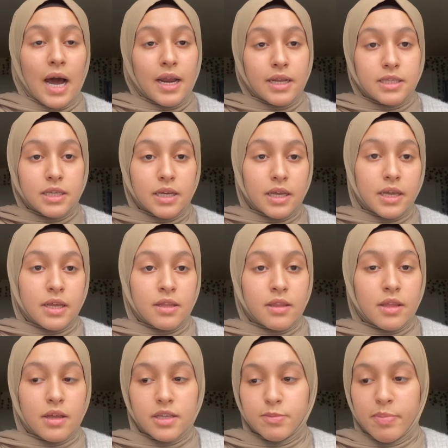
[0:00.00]
Annotating
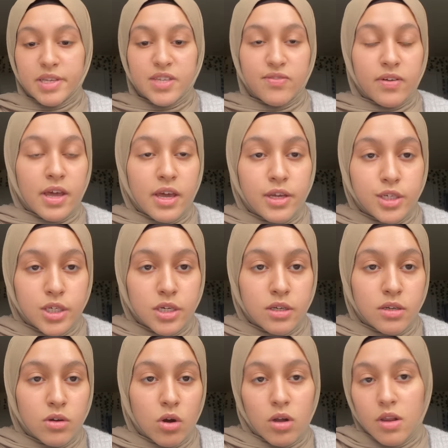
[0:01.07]
the
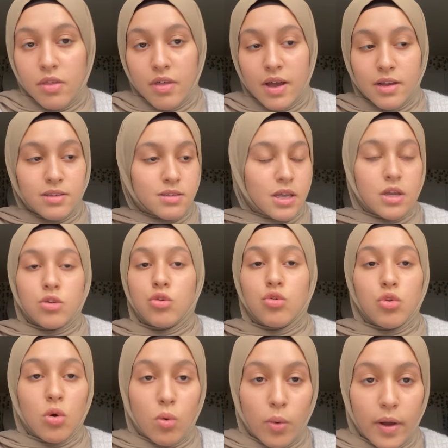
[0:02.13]
specification, all of that, it's getting you
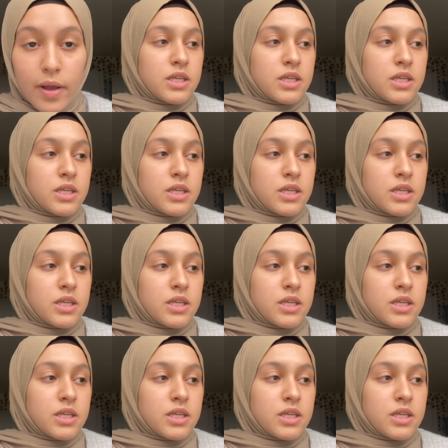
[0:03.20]
nowhere.